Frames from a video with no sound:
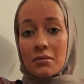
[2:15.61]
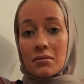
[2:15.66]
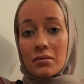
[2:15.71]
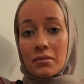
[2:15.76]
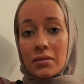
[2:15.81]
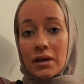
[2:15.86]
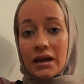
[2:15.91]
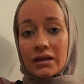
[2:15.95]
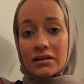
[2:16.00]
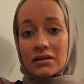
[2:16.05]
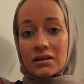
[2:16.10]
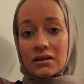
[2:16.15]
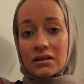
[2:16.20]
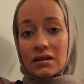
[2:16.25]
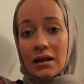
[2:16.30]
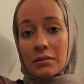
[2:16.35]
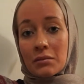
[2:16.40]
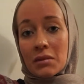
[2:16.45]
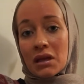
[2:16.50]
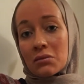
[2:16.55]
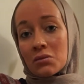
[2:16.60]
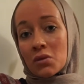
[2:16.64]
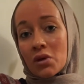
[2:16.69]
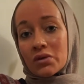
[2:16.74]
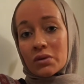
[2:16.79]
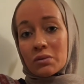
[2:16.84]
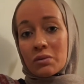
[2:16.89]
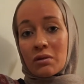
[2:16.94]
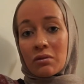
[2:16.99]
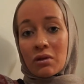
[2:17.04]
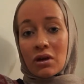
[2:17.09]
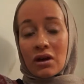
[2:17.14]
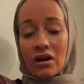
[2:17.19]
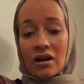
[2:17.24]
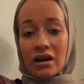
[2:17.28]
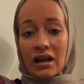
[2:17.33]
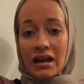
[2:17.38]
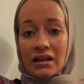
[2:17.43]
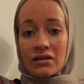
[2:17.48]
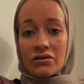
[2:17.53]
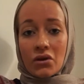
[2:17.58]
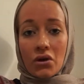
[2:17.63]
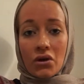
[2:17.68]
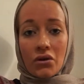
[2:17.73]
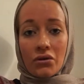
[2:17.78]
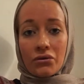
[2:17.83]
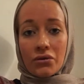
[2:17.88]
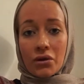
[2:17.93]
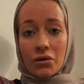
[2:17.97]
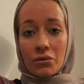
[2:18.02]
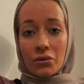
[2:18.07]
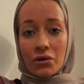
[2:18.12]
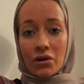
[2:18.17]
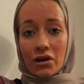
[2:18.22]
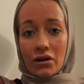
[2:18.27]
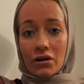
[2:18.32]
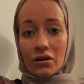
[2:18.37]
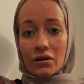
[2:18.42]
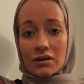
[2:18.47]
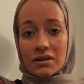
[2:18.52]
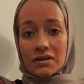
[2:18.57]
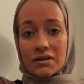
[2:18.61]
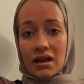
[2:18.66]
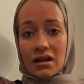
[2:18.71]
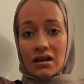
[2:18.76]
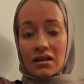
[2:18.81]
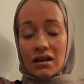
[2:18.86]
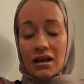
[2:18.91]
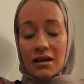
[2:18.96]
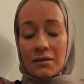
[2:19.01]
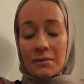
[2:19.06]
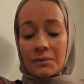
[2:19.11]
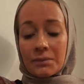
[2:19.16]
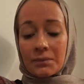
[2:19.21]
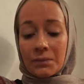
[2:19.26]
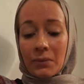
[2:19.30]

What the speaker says: But I mean, most people are kind of off from work on a Saturday.